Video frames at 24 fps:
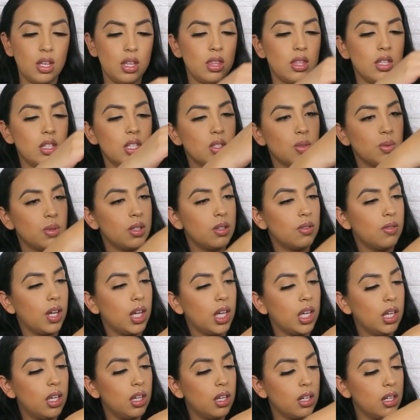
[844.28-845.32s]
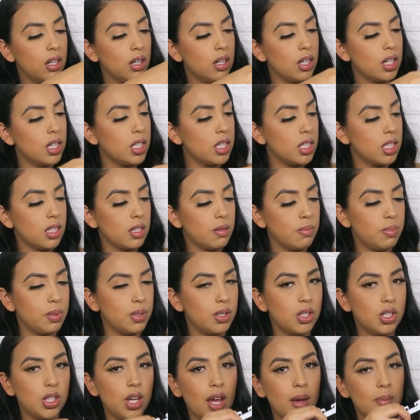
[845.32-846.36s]
And this one right here is some
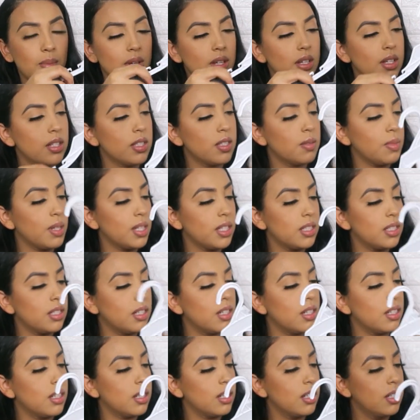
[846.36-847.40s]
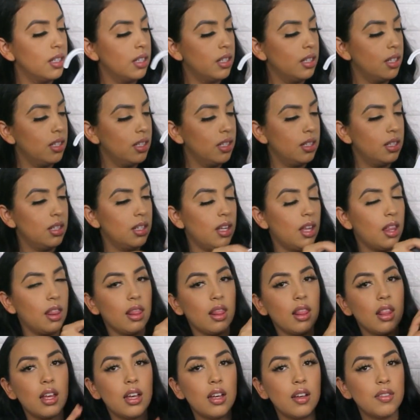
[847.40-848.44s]
pajamas. My son
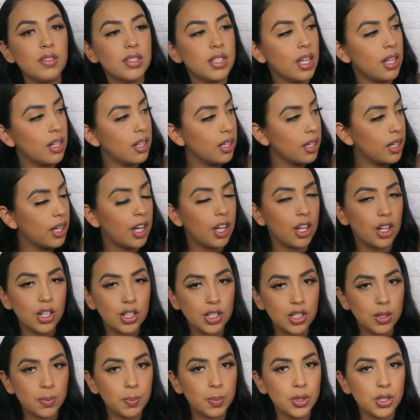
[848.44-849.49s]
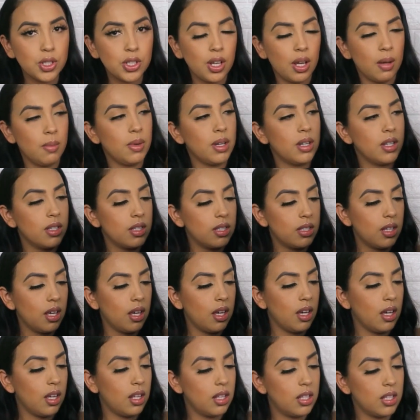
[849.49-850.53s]
loves getting character pajamas,
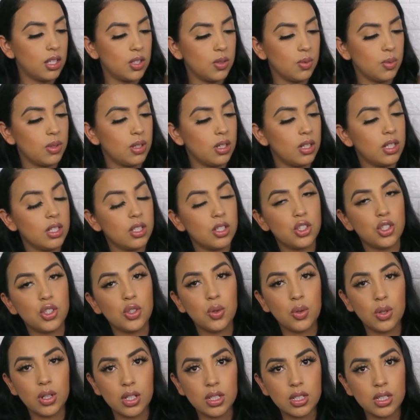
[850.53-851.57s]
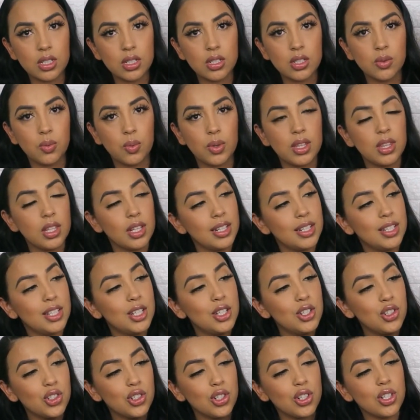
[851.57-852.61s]
and this one is shorts with a
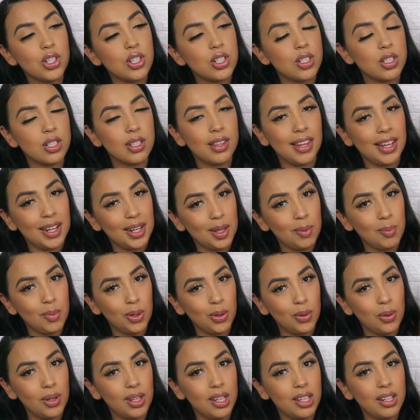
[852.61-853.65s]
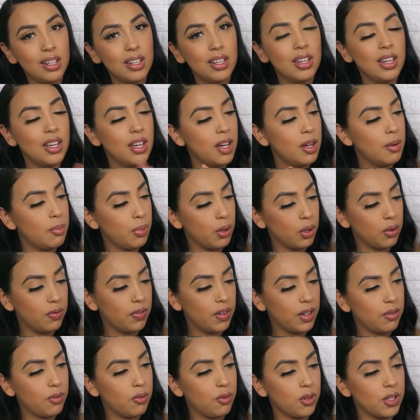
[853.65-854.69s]
t-shirt, Lightning McQueen,
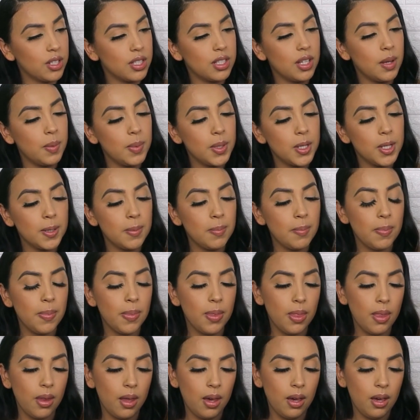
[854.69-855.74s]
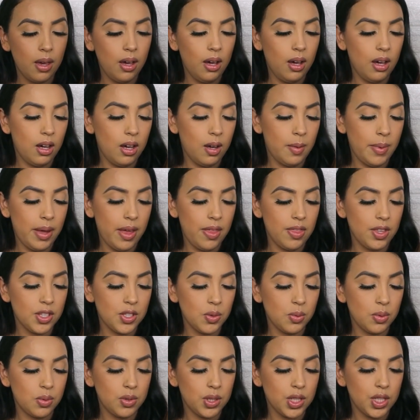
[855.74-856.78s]
perfect for summer. Um, and
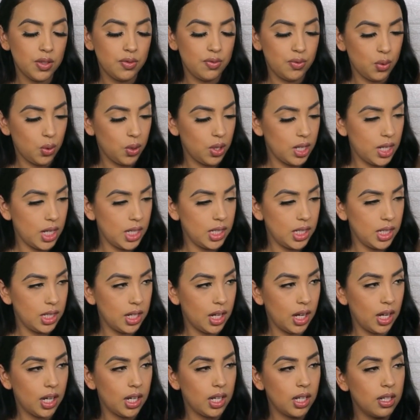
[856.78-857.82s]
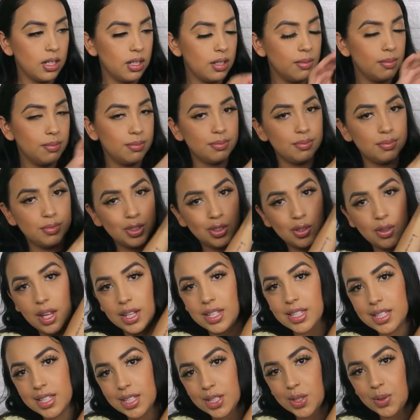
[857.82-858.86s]
this one was four ninety-nine. So
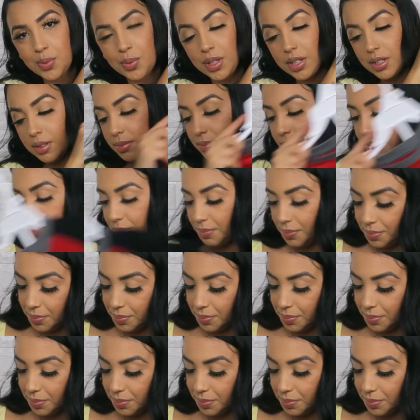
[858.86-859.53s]
that's this one.